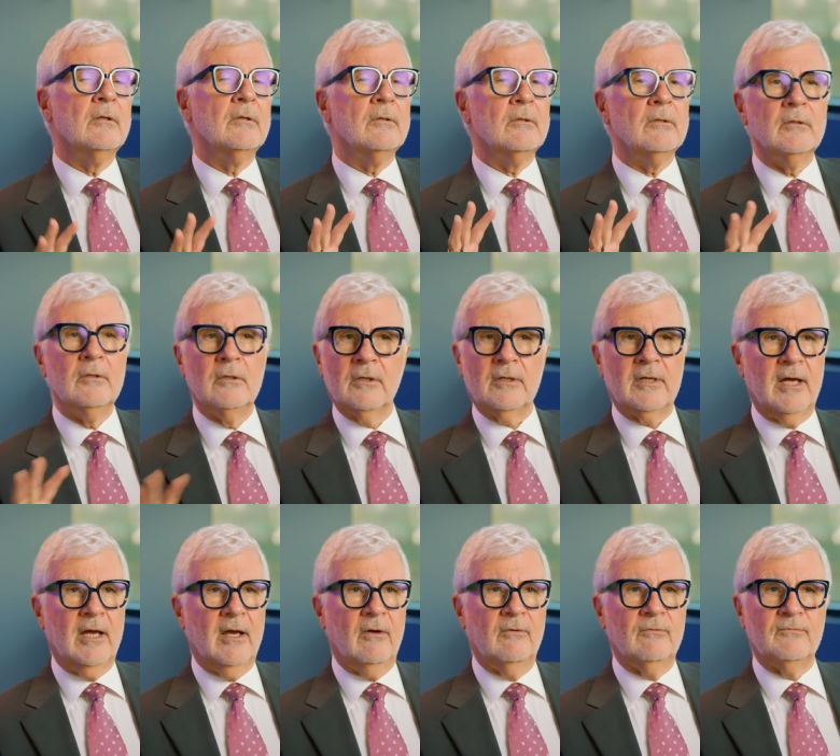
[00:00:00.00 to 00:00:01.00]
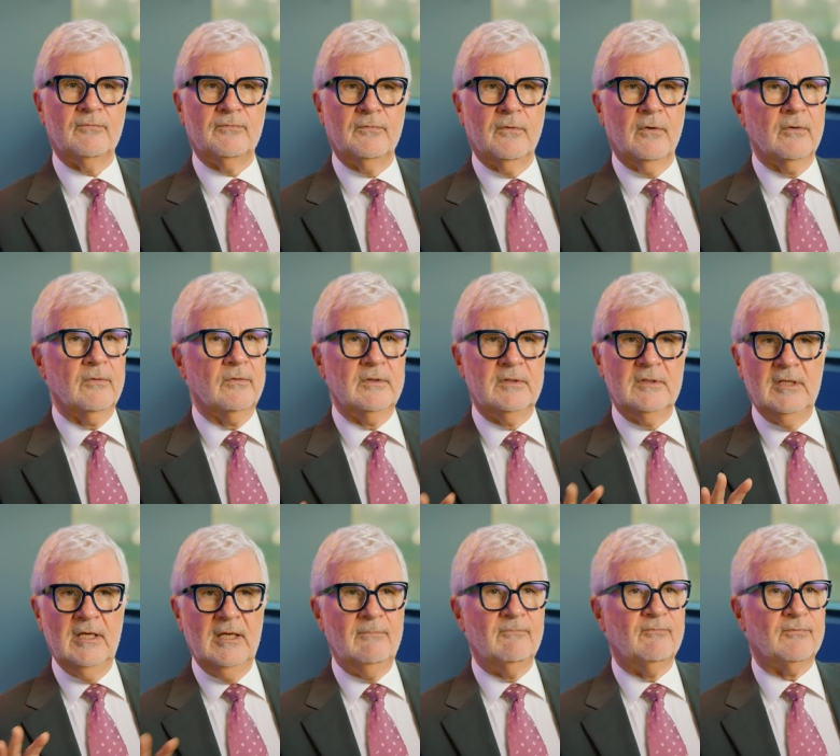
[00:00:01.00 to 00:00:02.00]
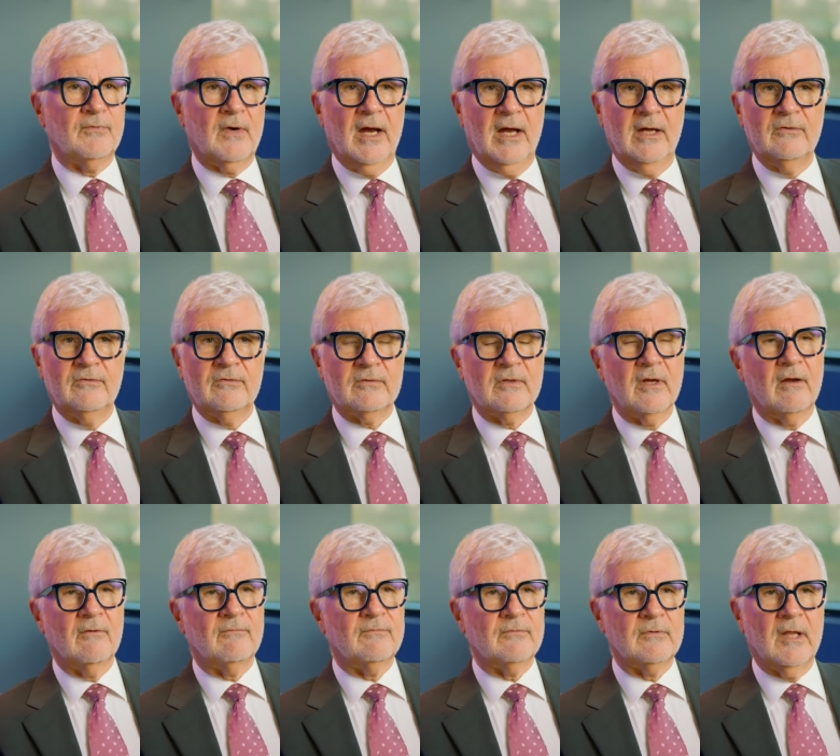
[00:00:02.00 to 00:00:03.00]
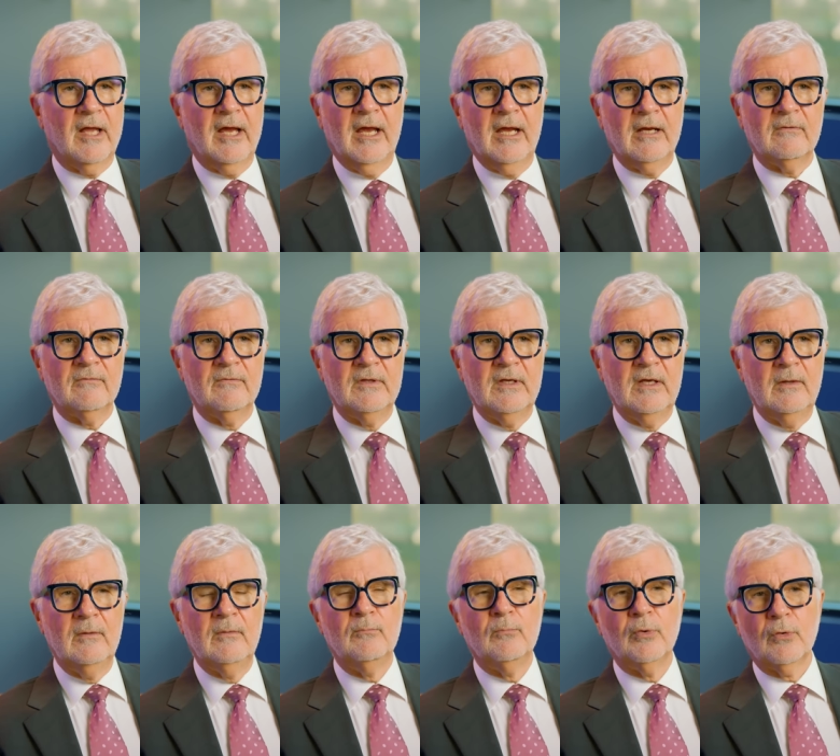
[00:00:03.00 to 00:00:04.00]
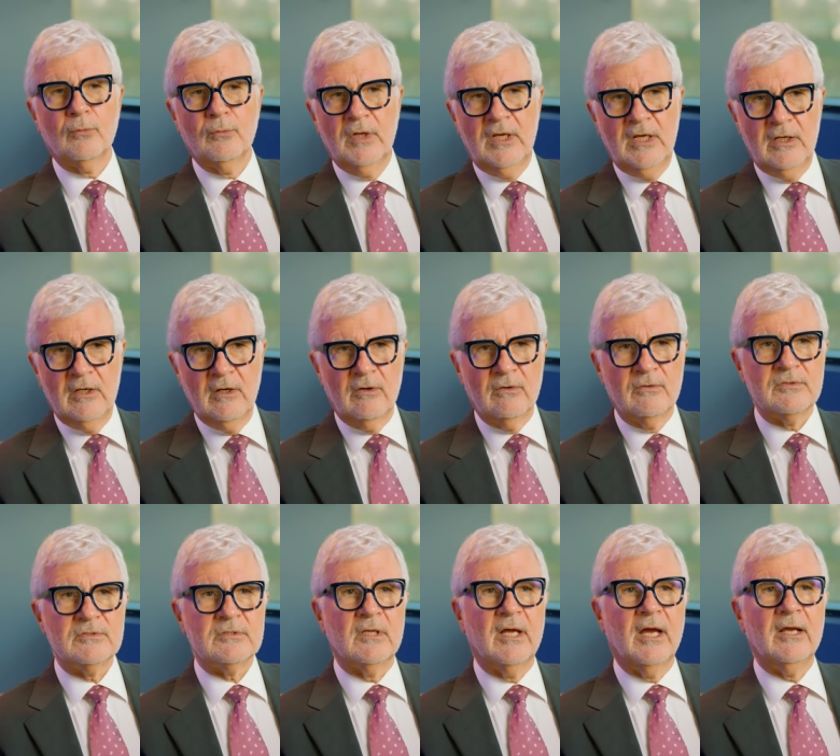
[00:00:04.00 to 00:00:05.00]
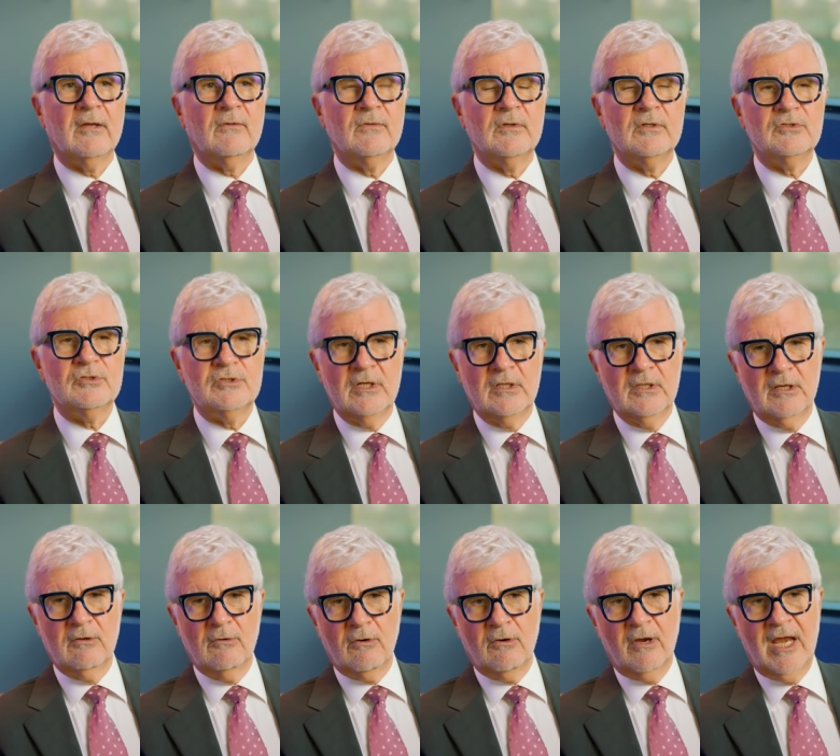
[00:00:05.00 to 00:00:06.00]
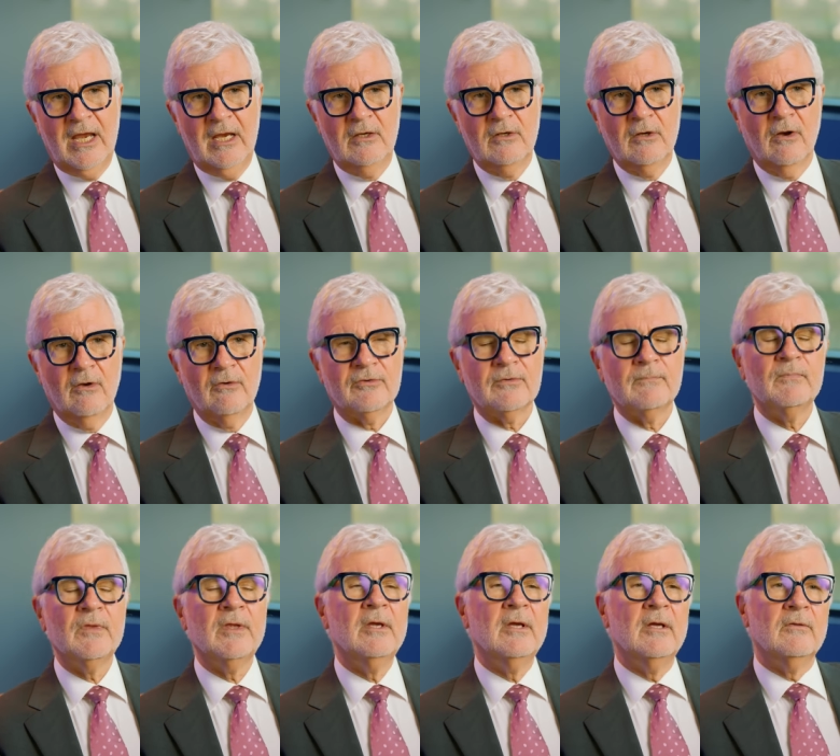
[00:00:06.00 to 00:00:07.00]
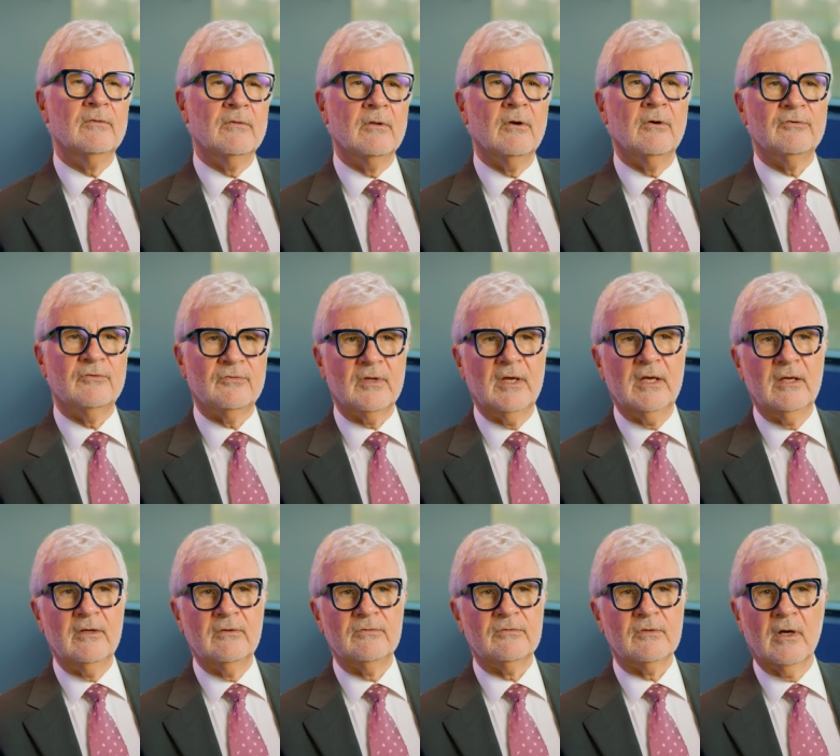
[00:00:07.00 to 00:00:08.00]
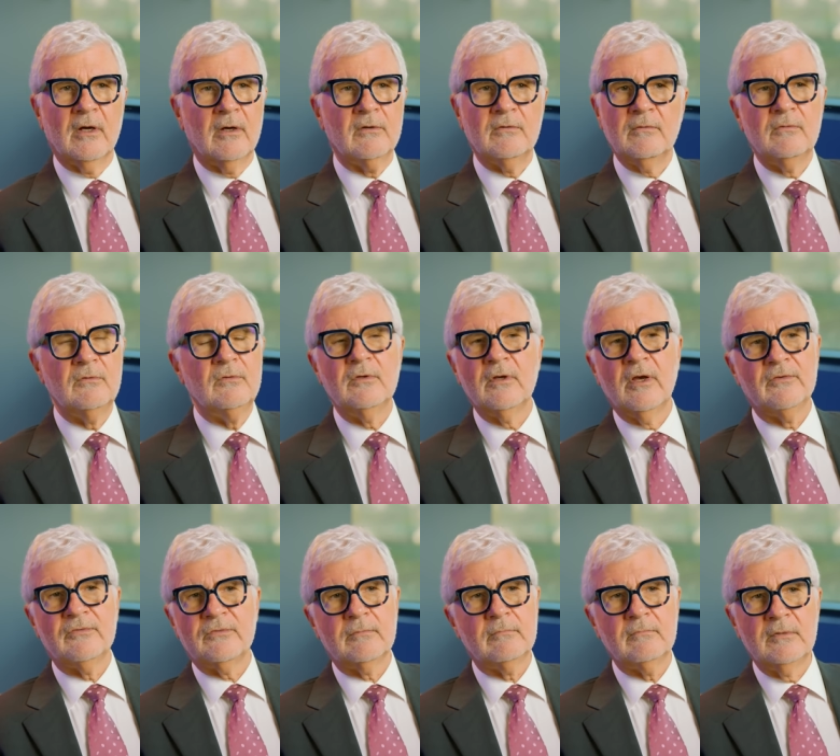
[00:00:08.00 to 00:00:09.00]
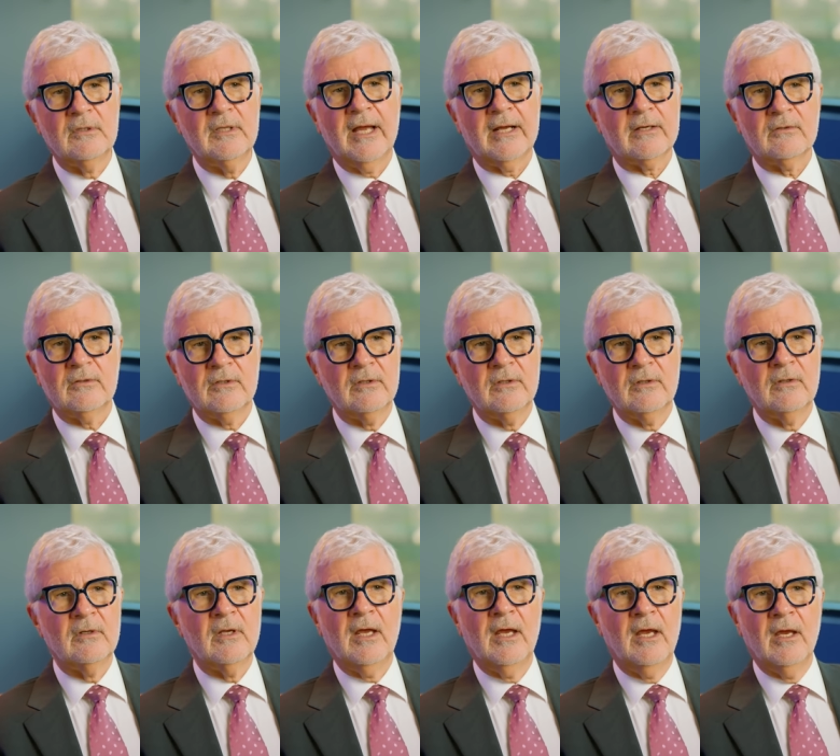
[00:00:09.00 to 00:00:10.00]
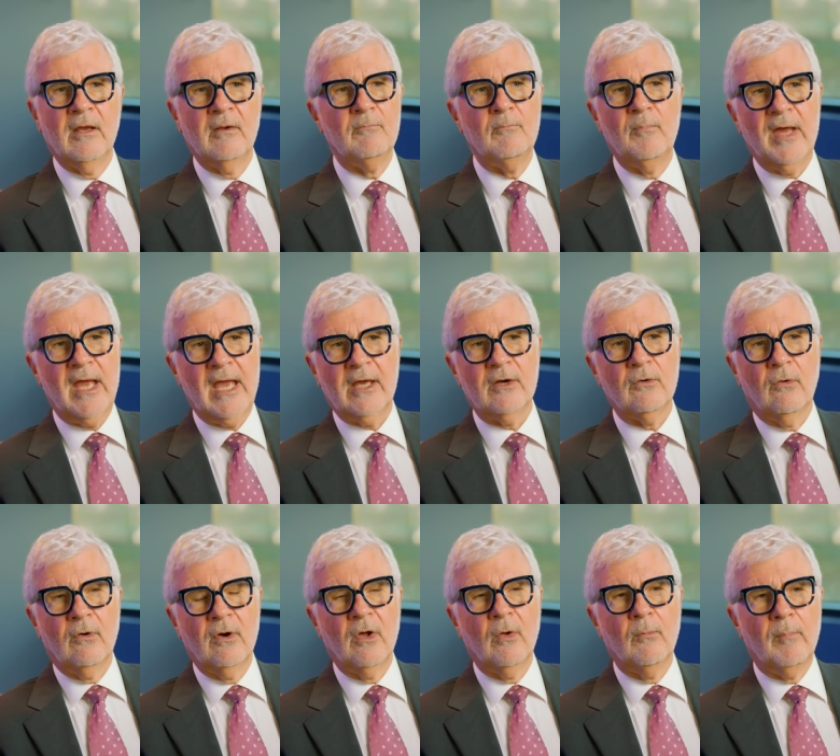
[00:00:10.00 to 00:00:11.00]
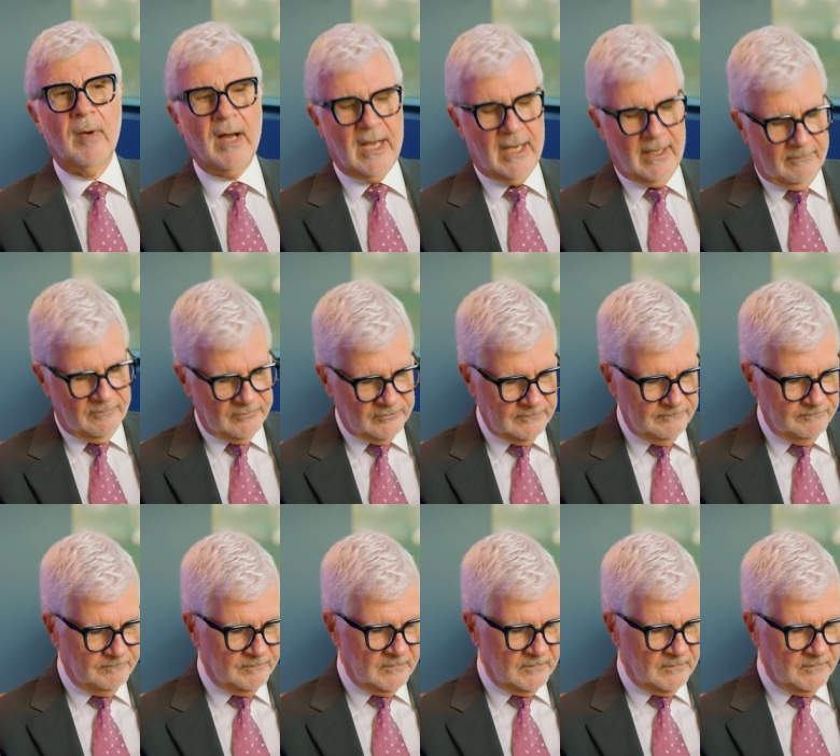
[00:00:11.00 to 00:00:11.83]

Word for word: look out for the deep fried stuff, like the burritos, like the chili rellenos. Those things are just lectin and bad oil bombs.